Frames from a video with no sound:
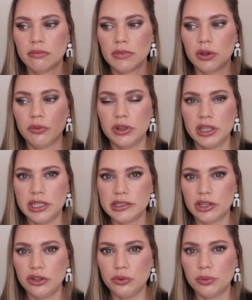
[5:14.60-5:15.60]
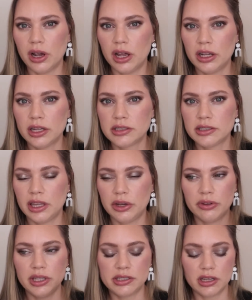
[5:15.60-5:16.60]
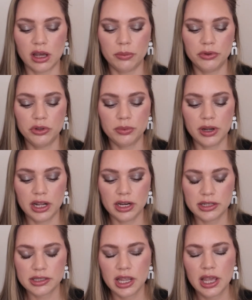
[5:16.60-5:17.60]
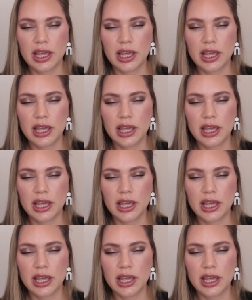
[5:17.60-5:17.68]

release a new product. They released a couple new products.